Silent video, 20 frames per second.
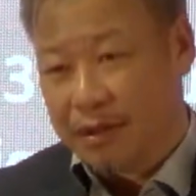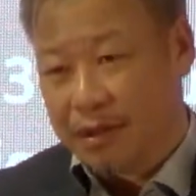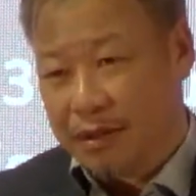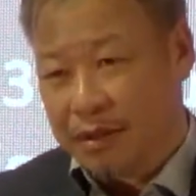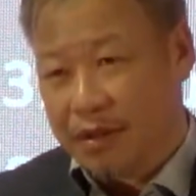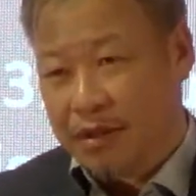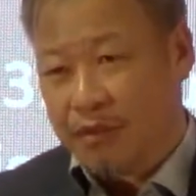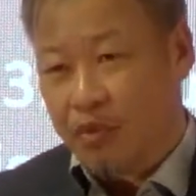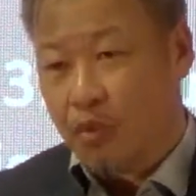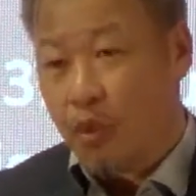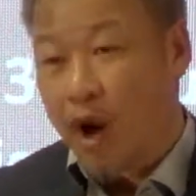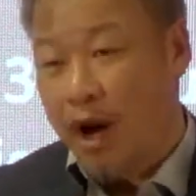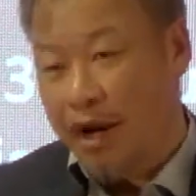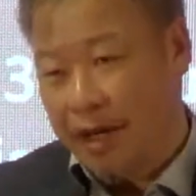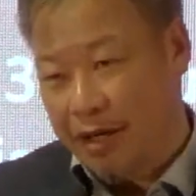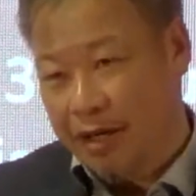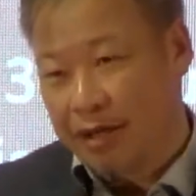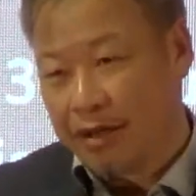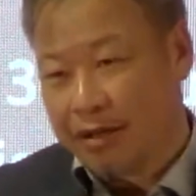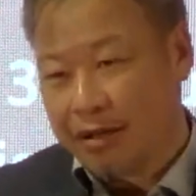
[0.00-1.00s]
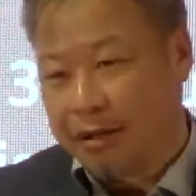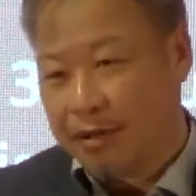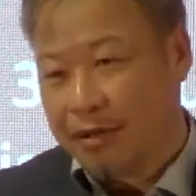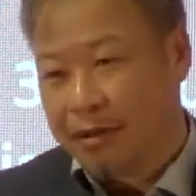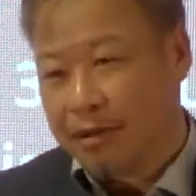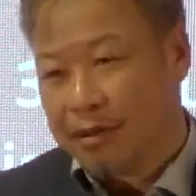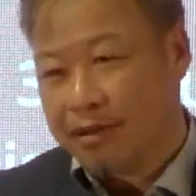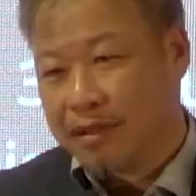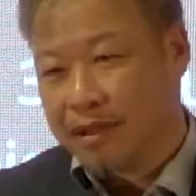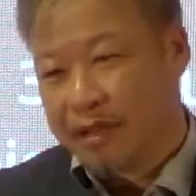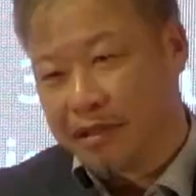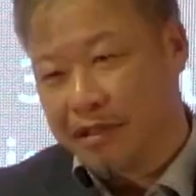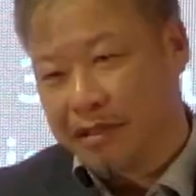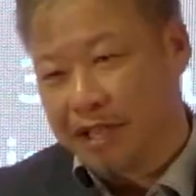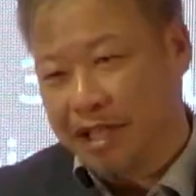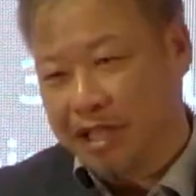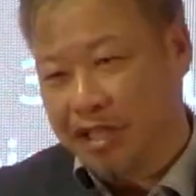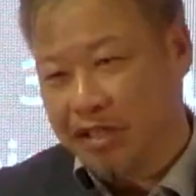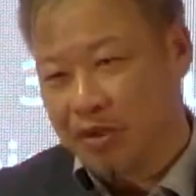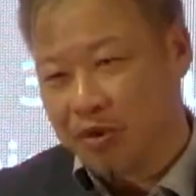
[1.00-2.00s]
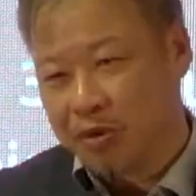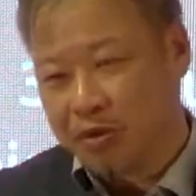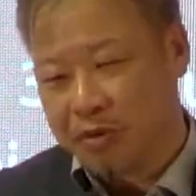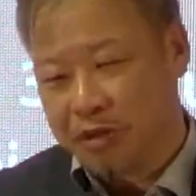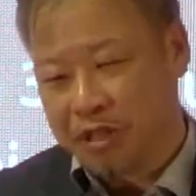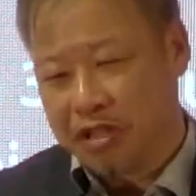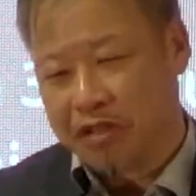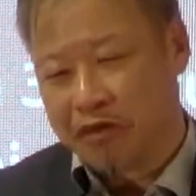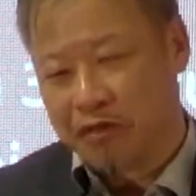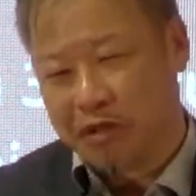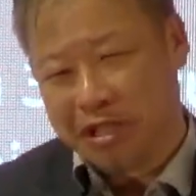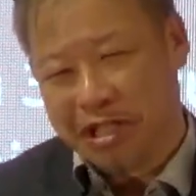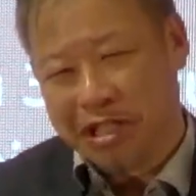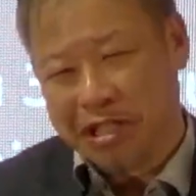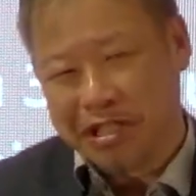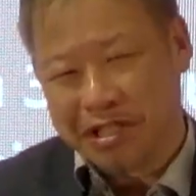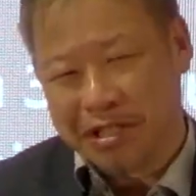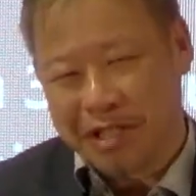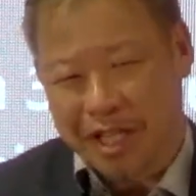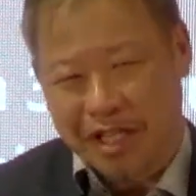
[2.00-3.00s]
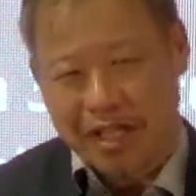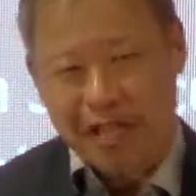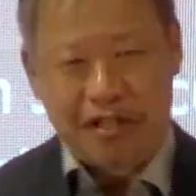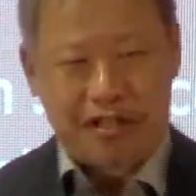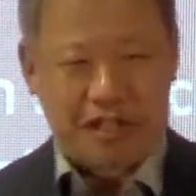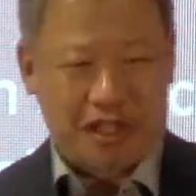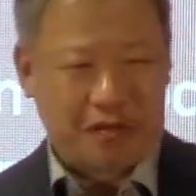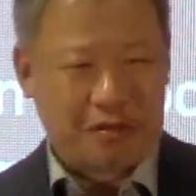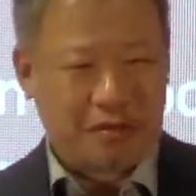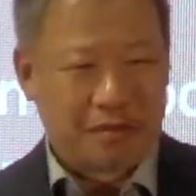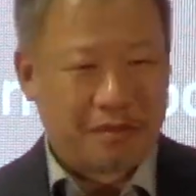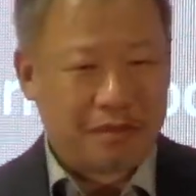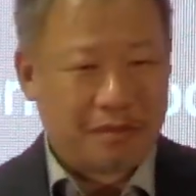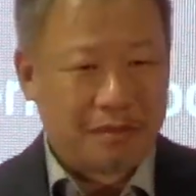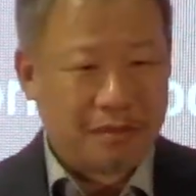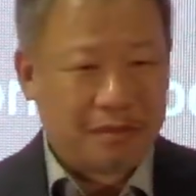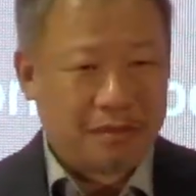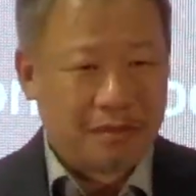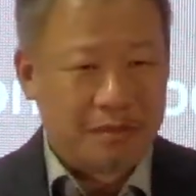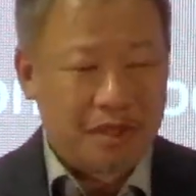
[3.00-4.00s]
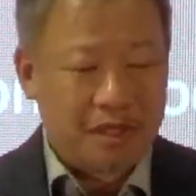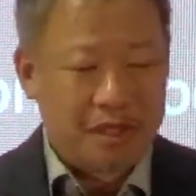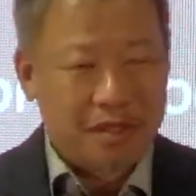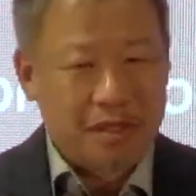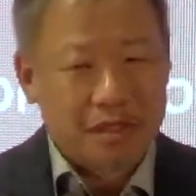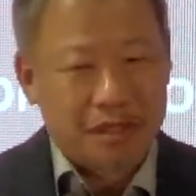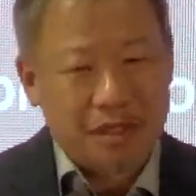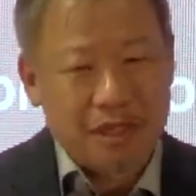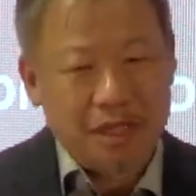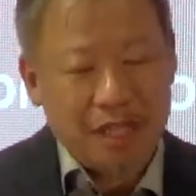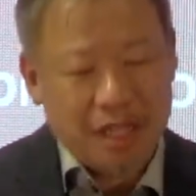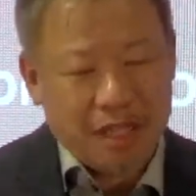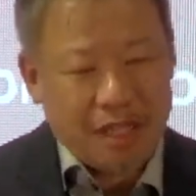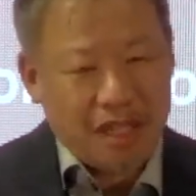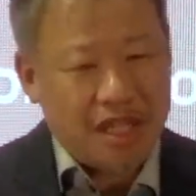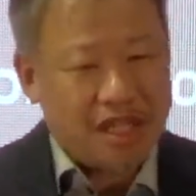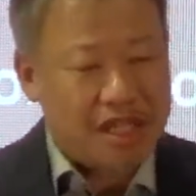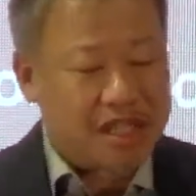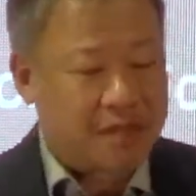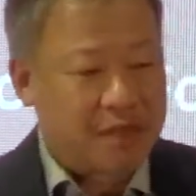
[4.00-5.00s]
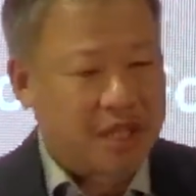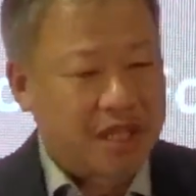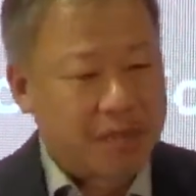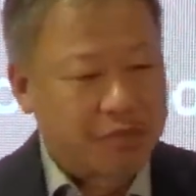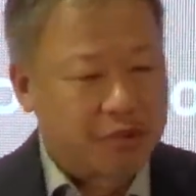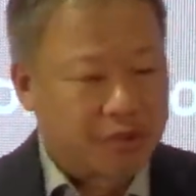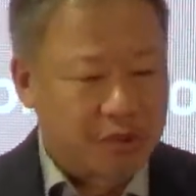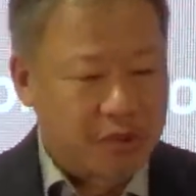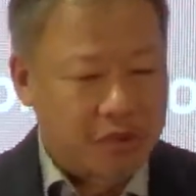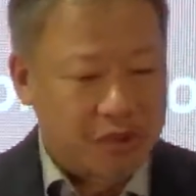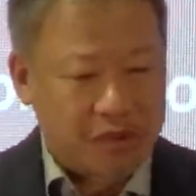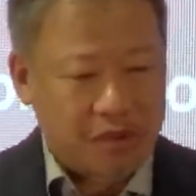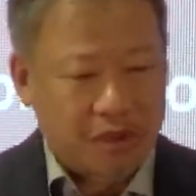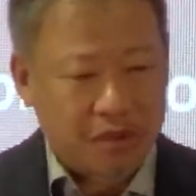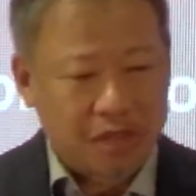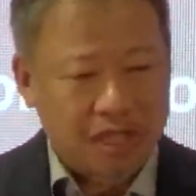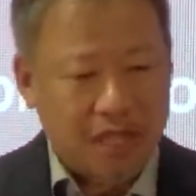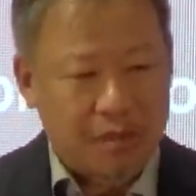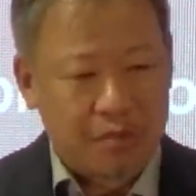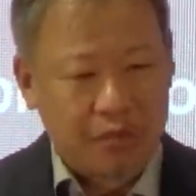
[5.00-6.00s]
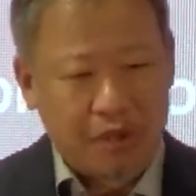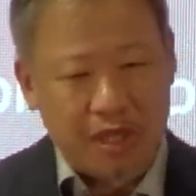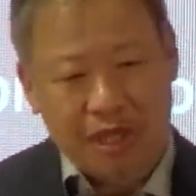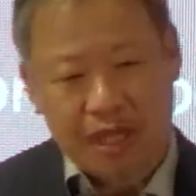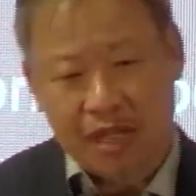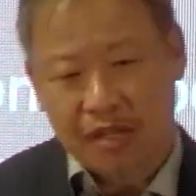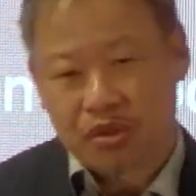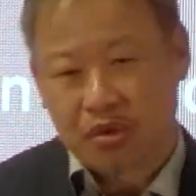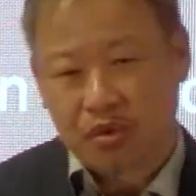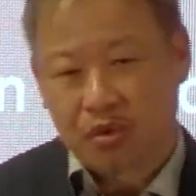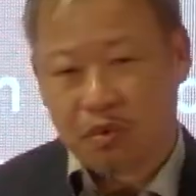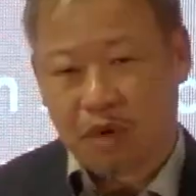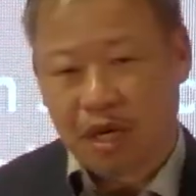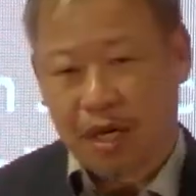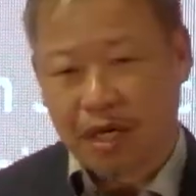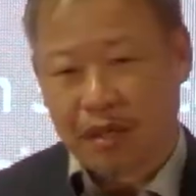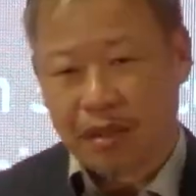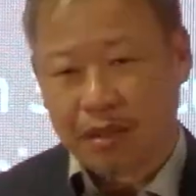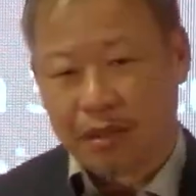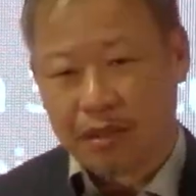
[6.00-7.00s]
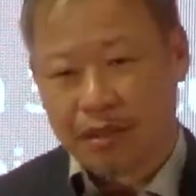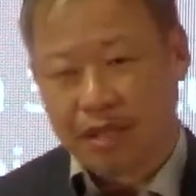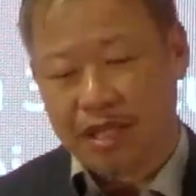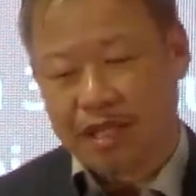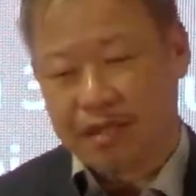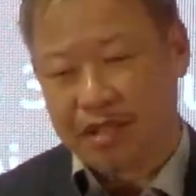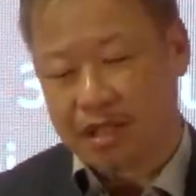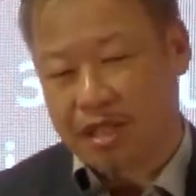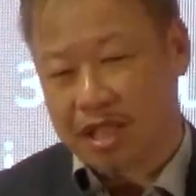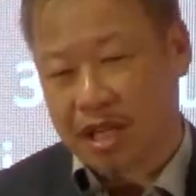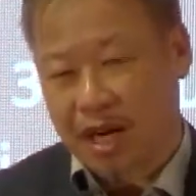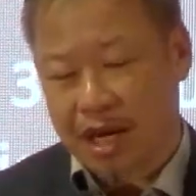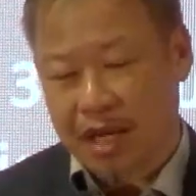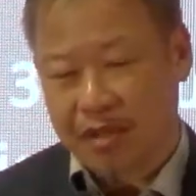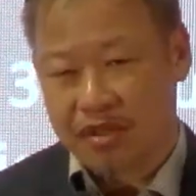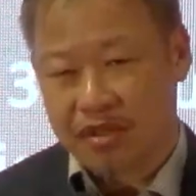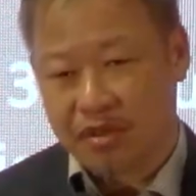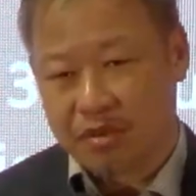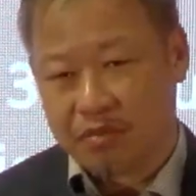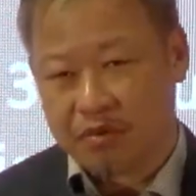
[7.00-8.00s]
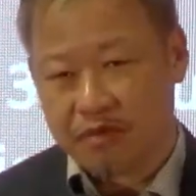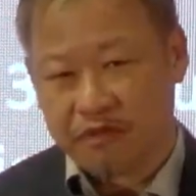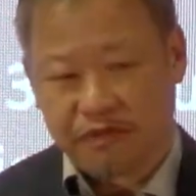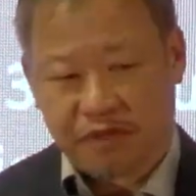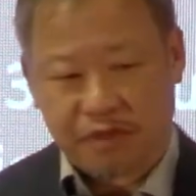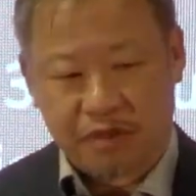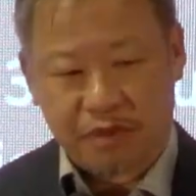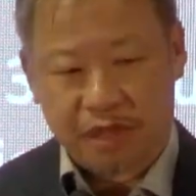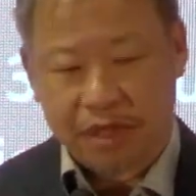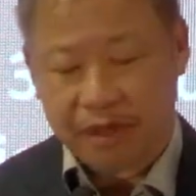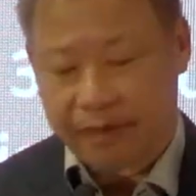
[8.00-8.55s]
1, Saradise 2 is quickly taking shape. Because the DNA has become so strong, the umbrella so wide, it has a chance to move forward.